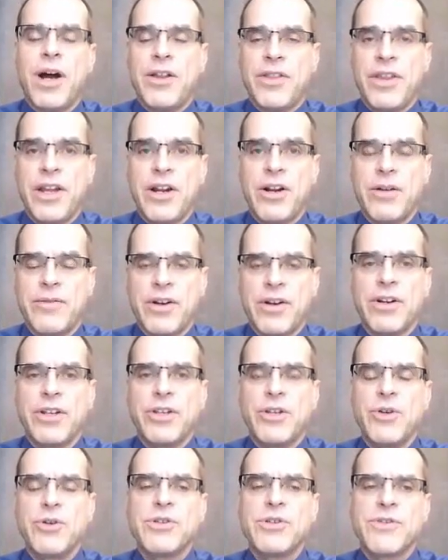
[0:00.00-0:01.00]
while they are
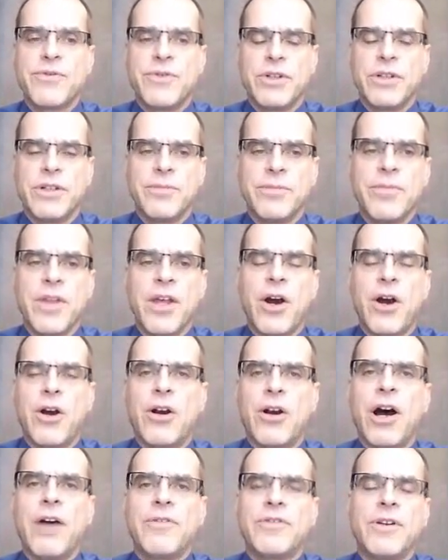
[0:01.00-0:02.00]
very useful,
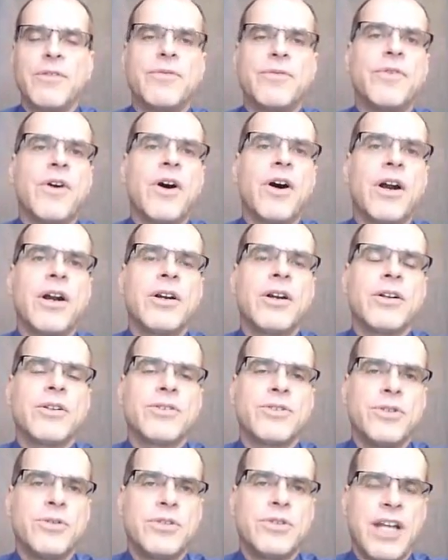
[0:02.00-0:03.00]
are often
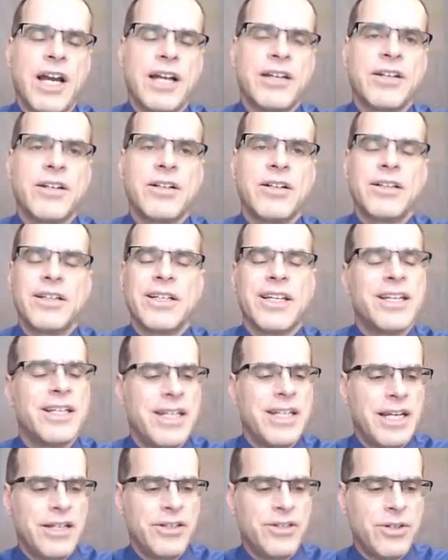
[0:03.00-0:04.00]
far too technical and
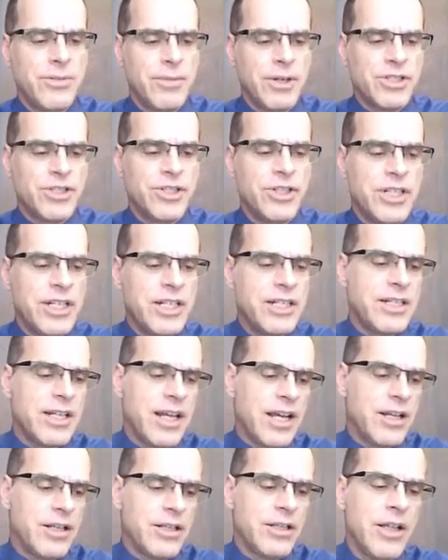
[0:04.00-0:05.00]
contain too much
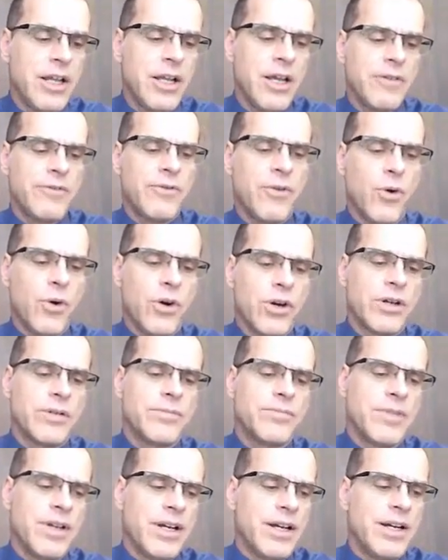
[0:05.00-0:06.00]
detail
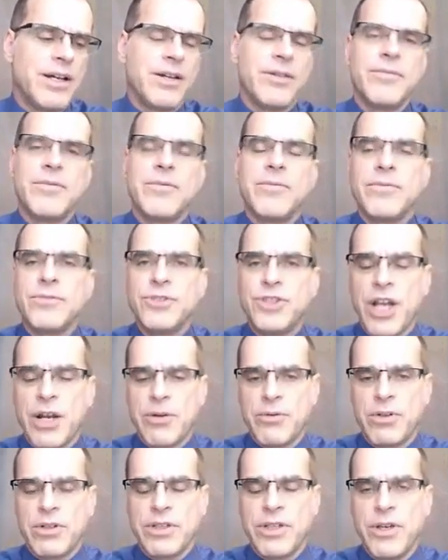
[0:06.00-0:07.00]
for
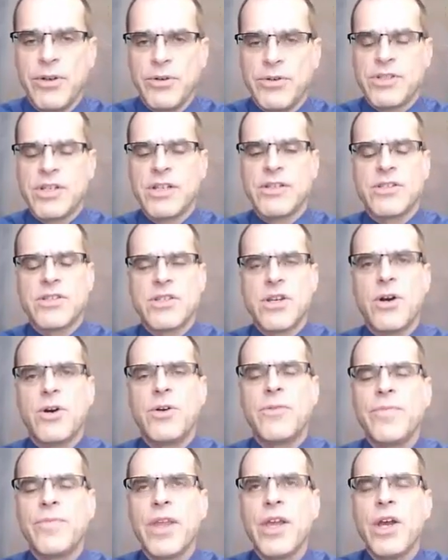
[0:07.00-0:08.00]
general use. And
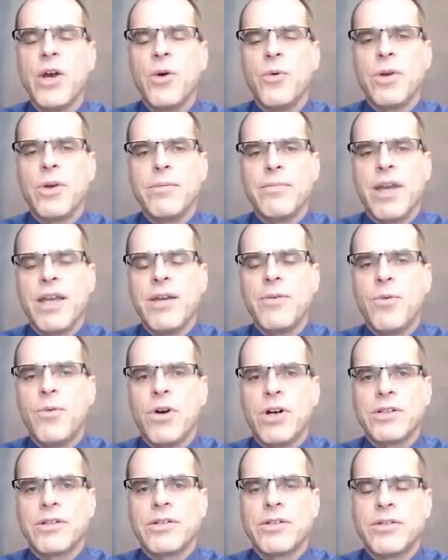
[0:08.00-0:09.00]
so we may
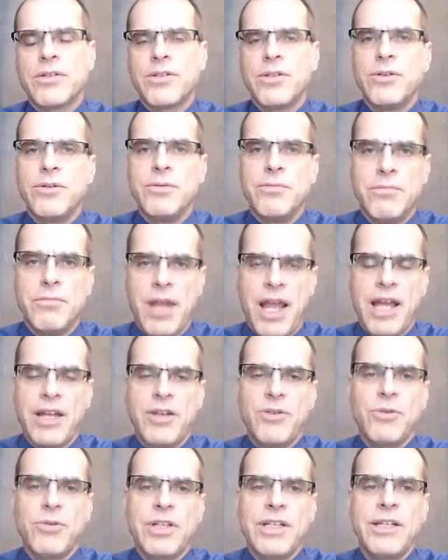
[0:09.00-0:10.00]
want to
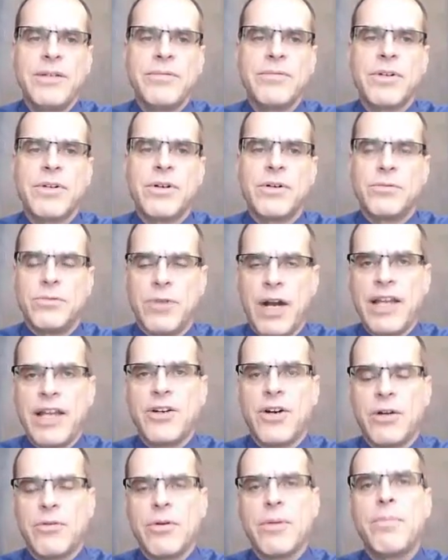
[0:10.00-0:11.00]
manually
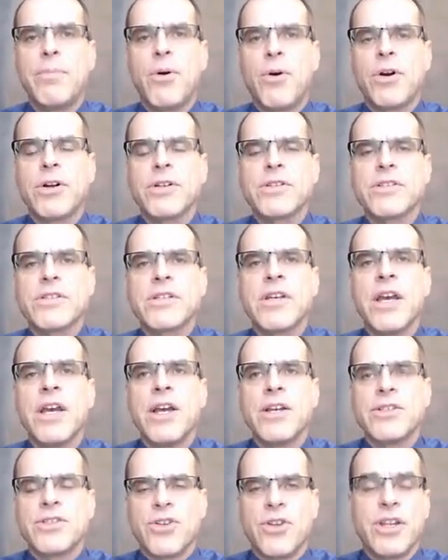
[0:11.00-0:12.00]
write our reports
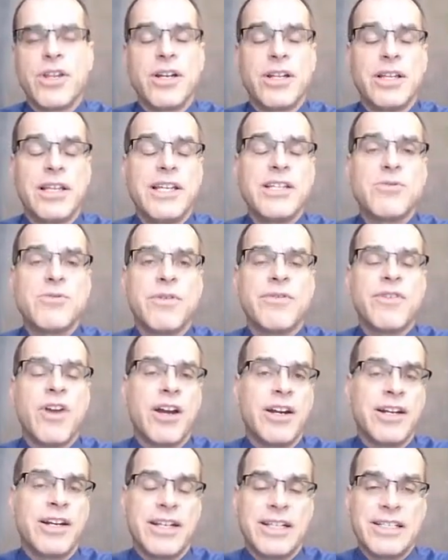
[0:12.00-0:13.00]
so that at least we've
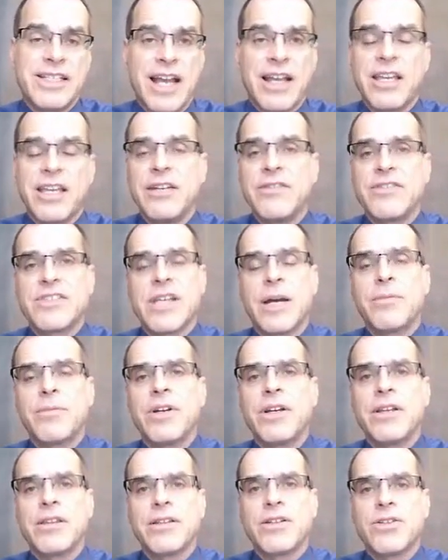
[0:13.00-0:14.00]
got an executive
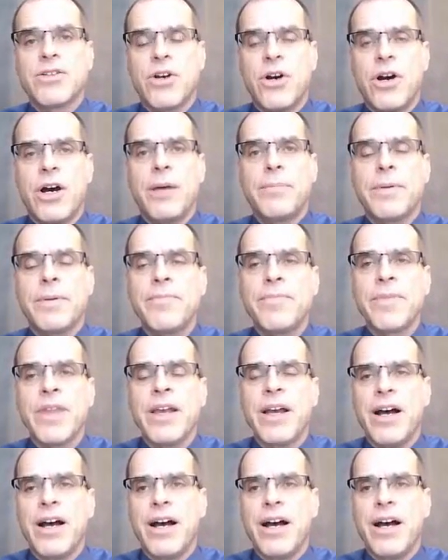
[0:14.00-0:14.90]
summary at the top.